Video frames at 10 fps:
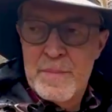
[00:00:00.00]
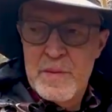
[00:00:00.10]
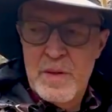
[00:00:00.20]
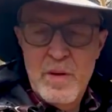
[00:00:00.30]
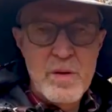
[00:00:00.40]

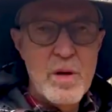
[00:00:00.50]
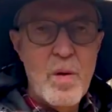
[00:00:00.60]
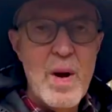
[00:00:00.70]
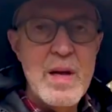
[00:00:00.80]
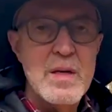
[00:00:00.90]
you know, you're
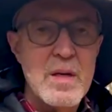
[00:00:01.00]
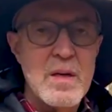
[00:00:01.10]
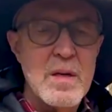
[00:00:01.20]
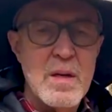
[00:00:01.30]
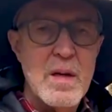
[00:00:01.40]
creating
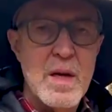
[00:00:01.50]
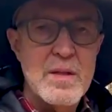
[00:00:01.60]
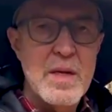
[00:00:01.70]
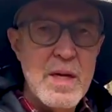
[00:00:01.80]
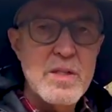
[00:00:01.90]
a, a
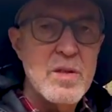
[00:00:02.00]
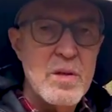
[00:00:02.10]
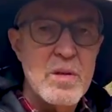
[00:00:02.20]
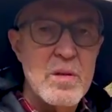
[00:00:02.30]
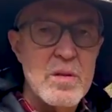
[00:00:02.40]

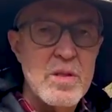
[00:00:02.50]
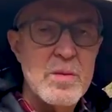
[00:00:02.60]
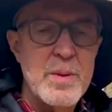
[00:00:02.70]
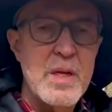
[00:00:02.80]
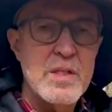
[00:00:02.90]
desert
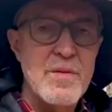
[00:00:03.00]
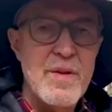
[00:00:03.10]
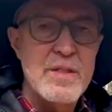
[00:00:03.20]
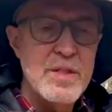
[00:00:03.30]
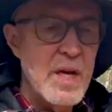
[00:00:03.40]
just because of
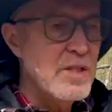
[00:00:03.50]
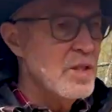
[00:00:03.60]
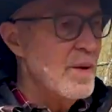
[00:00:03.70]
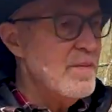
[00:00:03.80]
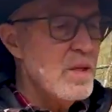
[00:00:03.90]

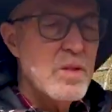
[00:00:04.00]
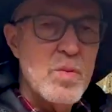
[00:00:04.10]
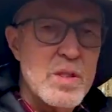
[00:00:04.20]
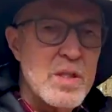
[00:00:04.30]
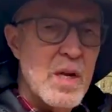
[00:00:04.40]
vegetation. If this
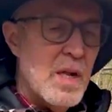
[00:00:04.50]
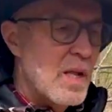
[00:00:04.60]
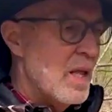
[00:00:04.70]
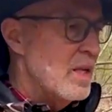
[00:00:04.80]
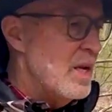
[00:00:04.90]
was
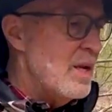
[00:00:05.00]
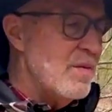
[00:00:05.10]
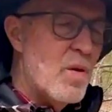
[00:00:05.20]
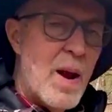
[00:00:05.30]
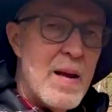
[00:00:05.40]

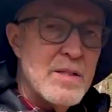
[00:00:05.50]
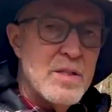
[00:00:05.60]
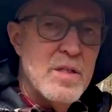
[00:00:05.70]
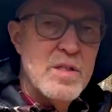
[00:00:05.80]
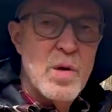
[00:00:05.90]
native
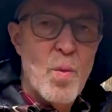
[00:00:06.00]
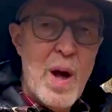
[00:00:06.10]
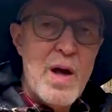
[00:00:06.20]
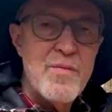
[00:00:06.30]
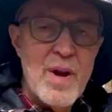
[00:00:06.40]
grasses and
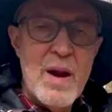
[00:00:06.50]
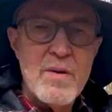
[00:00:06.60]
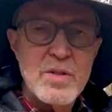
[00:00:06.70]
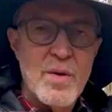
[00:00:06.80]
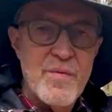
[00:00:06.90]

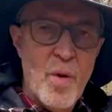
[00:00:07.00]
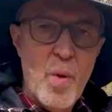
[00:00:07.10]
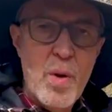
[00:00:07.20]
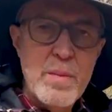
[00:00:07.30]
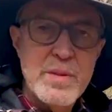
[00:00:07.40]
wildflowers or
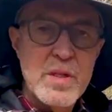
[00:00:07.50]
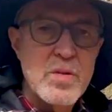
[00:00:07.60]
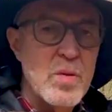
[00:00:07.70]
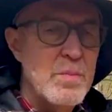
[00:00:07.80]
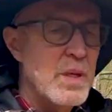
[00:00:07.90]
forbs,
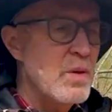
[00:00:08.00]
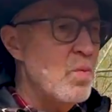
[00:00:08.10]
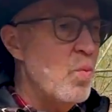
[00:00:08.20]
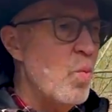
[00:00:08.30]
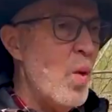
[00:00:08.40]
this would be
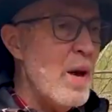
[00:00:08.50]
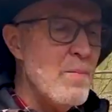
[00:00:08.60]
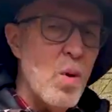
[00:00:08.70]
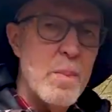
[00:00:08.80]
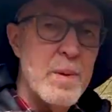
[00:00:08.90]
way
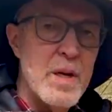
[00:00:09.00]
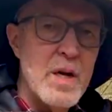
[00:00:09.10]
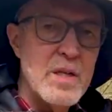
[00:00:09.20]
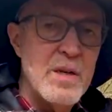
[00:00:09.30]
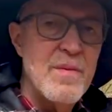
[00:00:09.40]
more
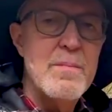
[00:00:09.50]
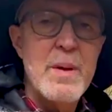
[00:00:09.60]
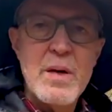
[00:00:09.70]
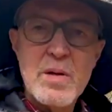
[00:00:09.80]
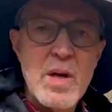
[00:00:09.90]
productive and
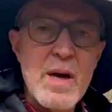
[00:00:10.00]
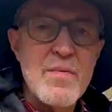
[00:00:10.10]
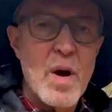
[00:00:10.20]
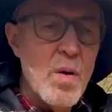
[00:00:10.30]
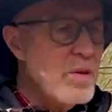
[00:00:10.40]
better
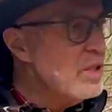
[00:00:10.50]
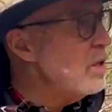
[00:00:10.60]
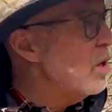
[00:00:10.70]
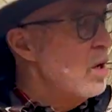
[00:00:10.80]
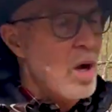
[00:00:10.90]
cover. I always
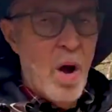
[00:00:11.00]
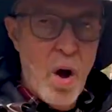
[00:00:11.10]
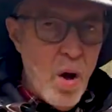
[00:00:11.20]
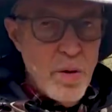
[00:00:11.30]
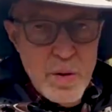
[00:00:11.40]
hear,
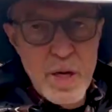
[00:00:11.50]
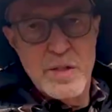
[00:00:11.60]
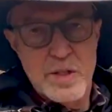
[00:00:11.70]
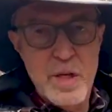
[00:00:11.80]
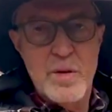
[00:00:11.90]
oh, don't
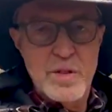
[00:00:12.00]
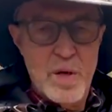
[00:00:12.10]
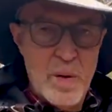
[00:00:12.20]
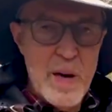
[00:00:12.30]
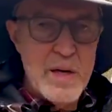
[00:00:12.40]
cut cedars, they're great